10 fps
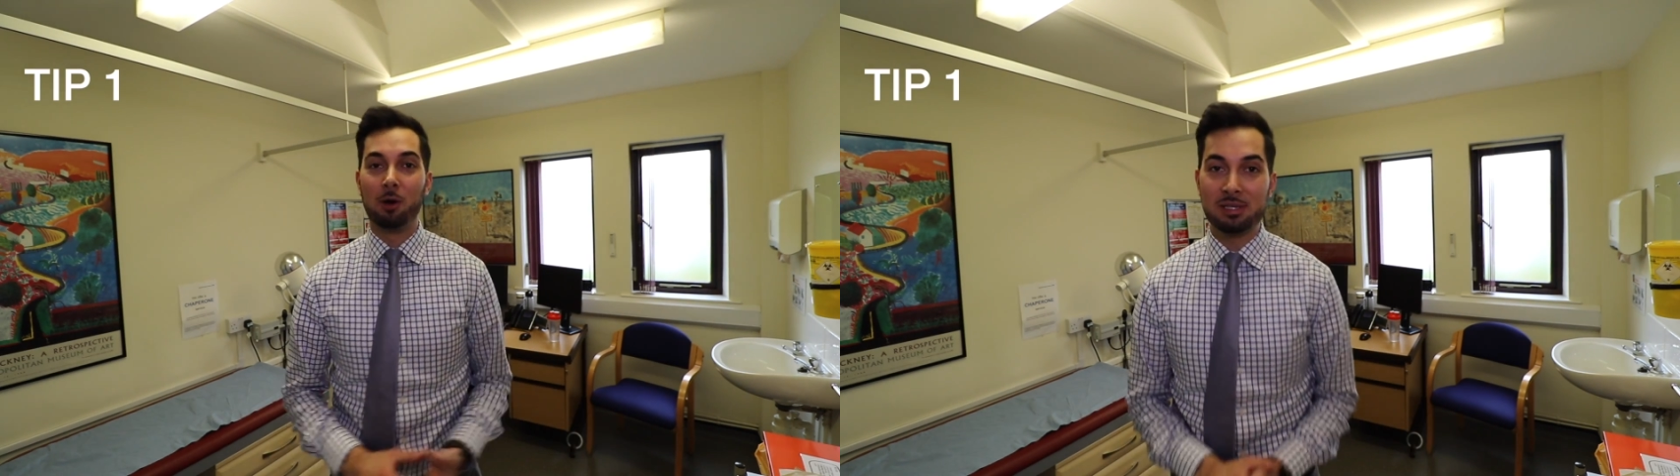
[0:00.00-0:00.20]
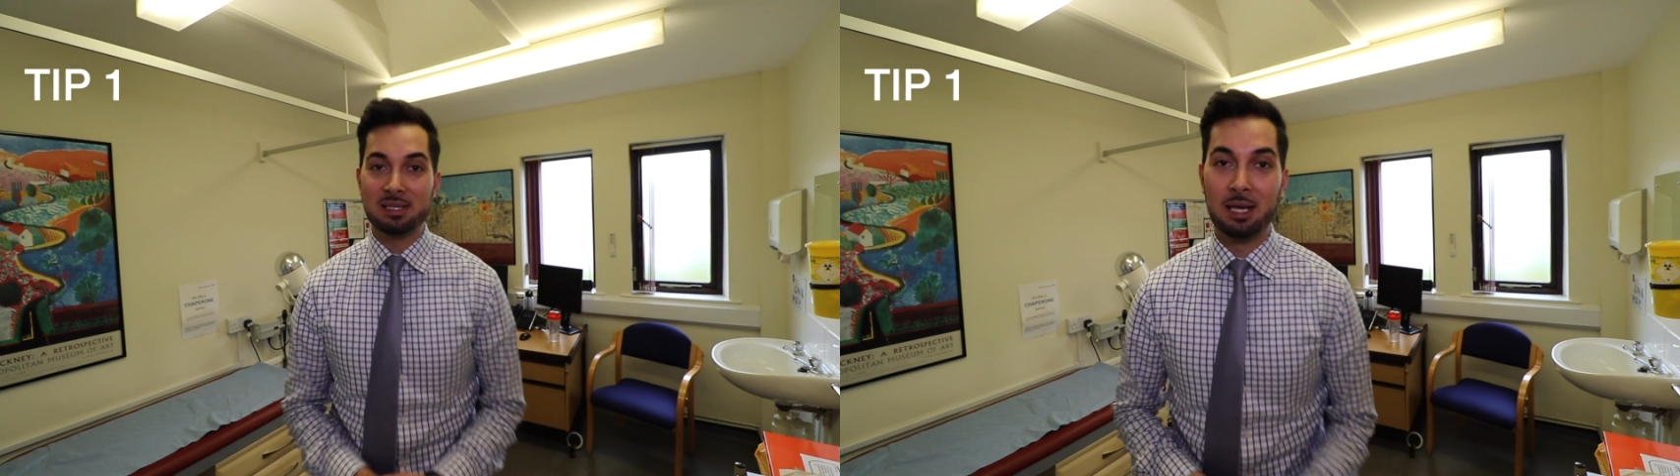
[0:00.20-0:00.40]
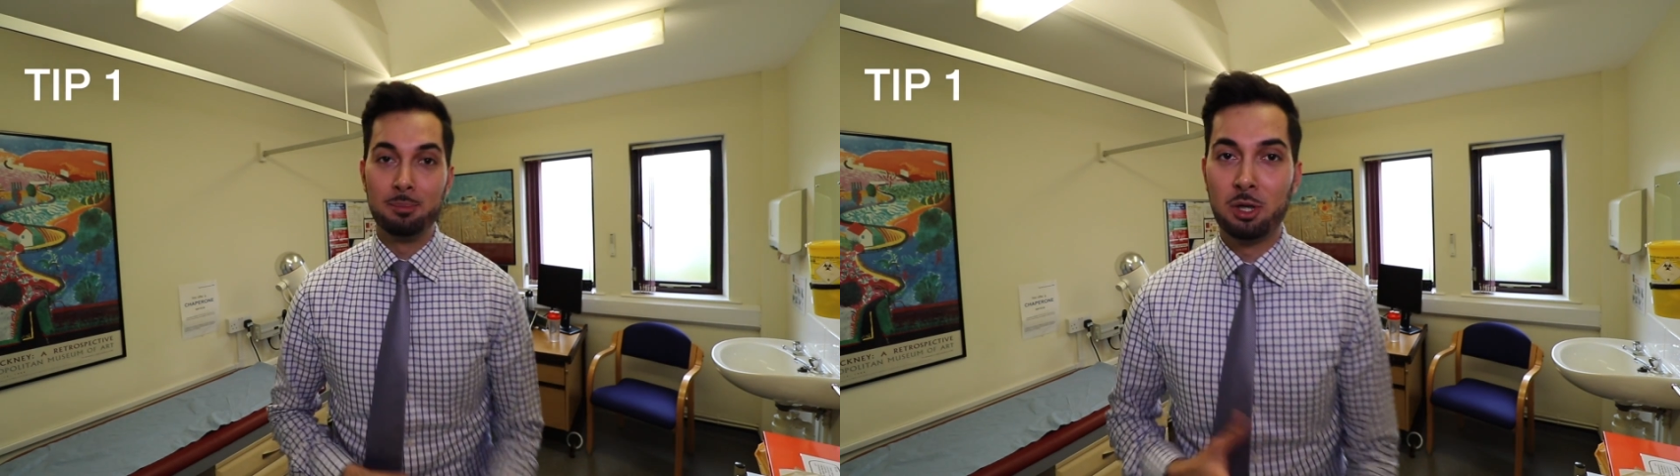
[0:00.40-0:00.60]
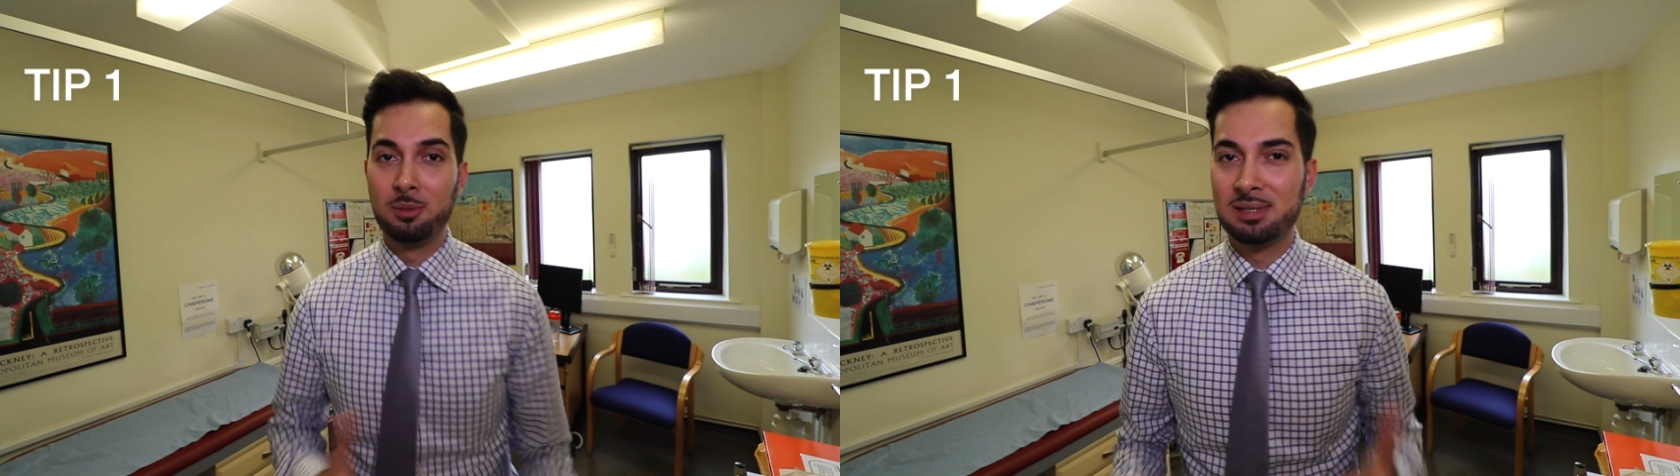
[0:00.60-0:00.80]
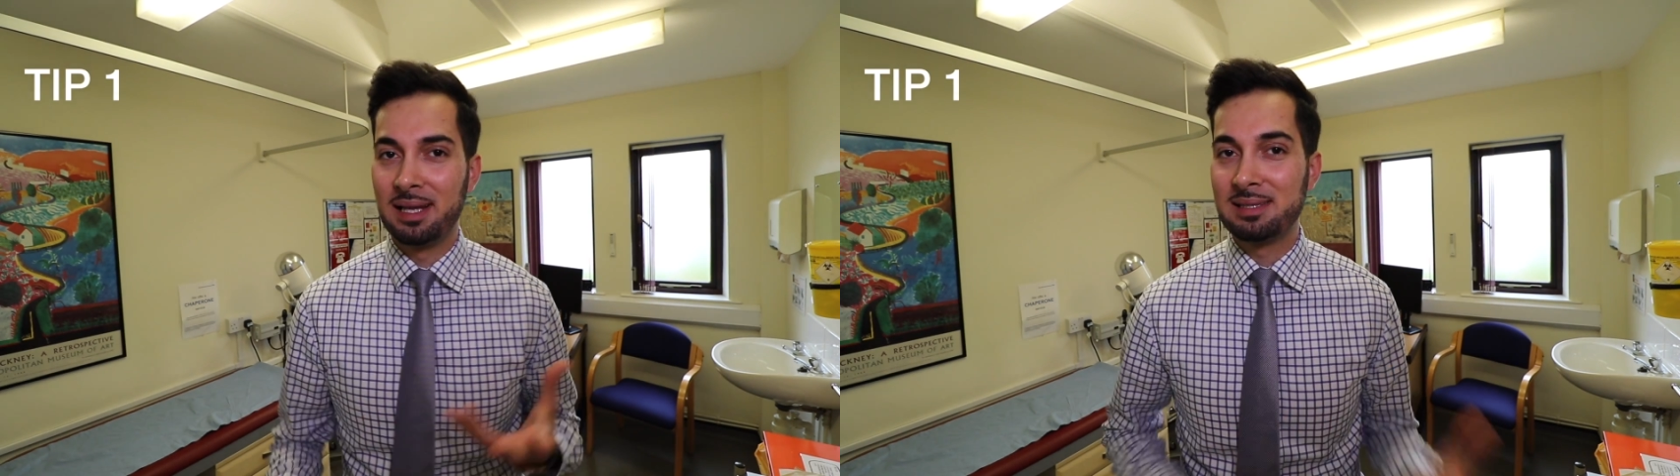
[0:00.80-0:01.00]
our skin
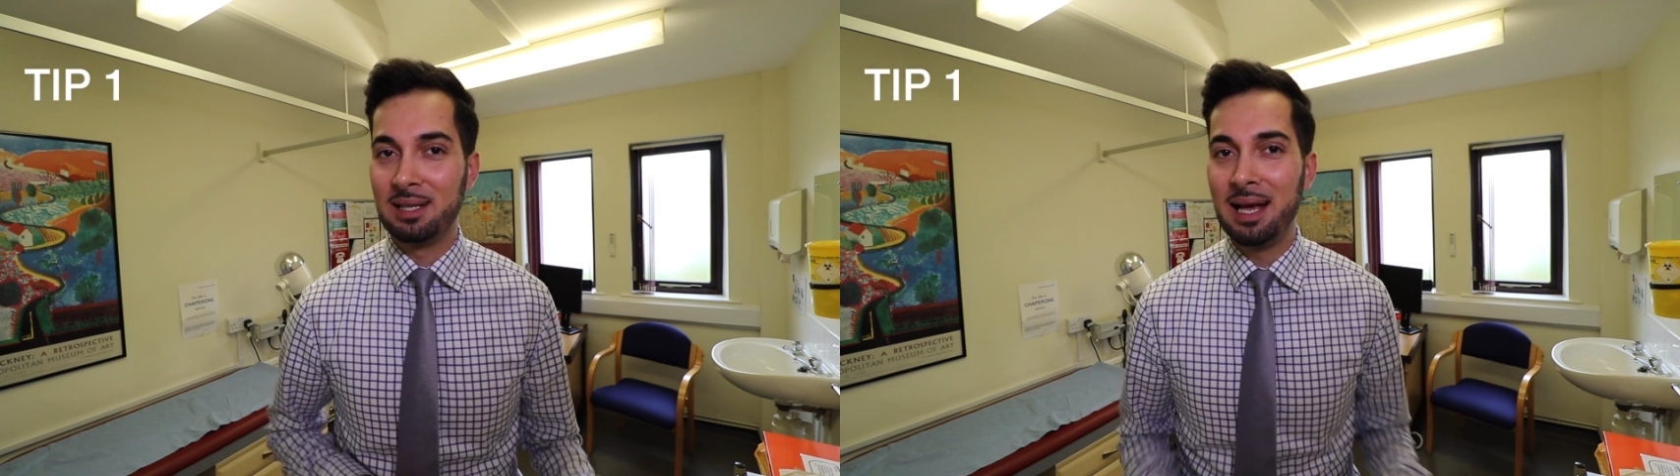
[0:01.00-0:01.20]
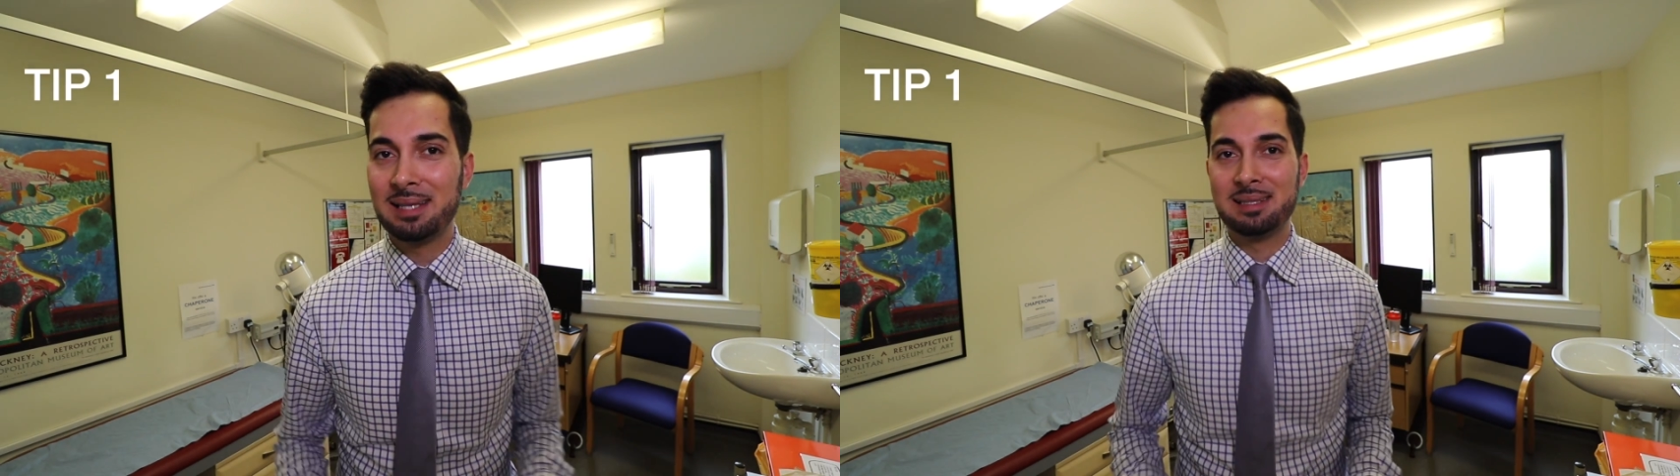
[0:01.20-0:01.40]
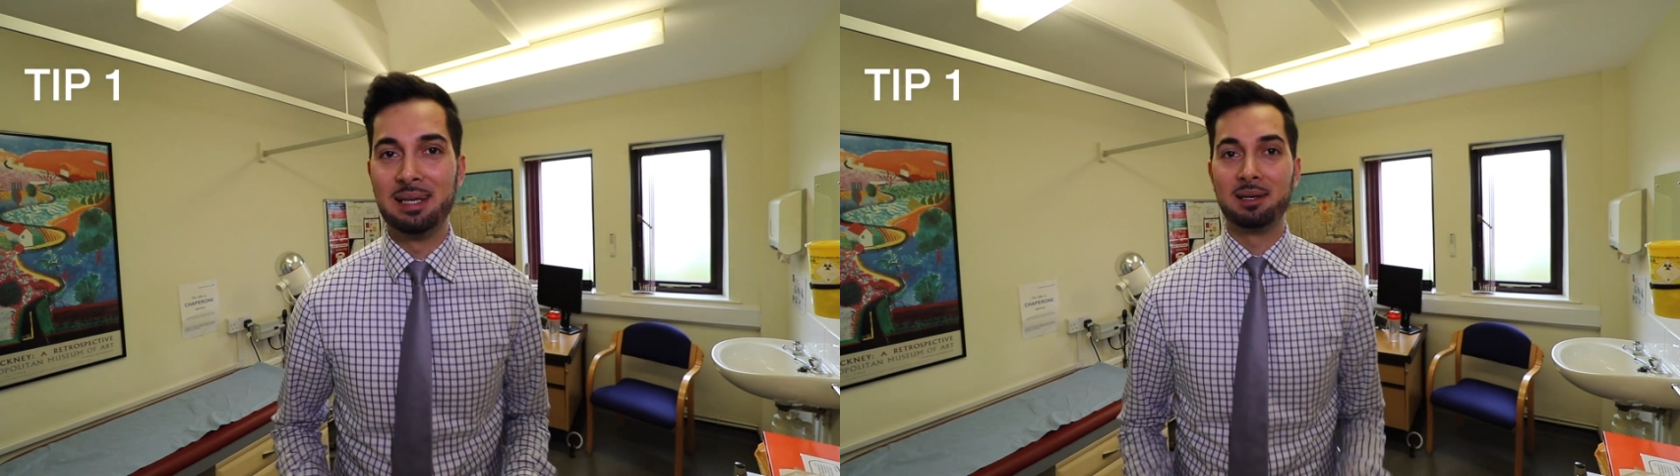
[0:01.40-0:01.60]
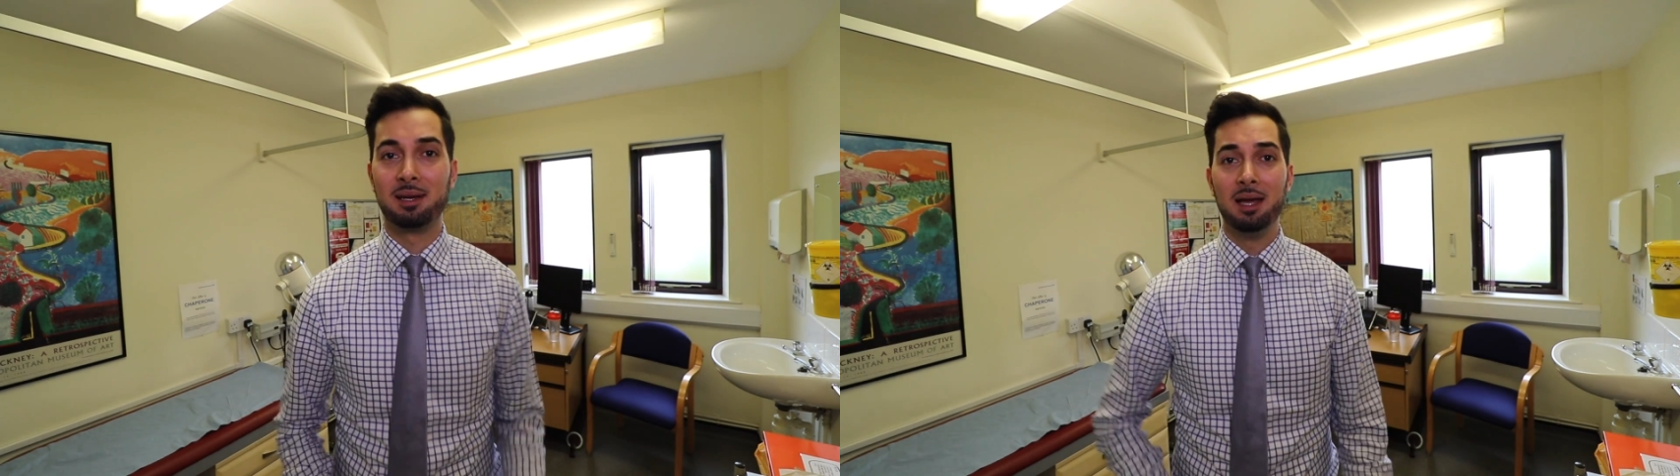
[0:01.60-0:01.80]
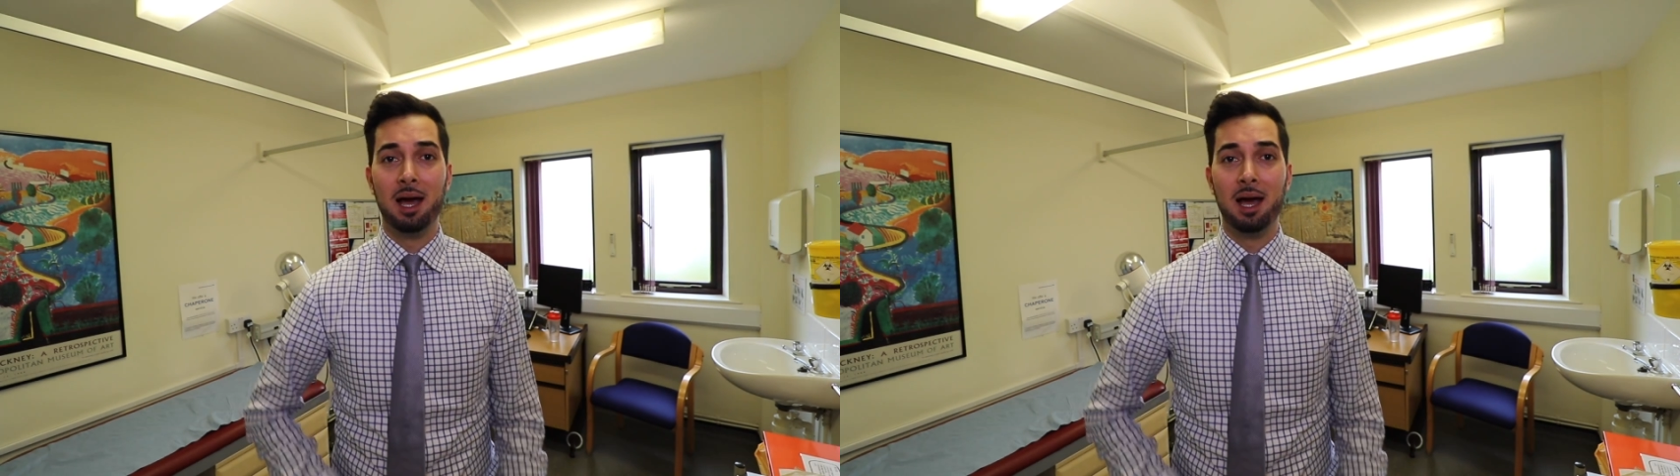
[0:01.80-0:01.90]
becomes less elastic.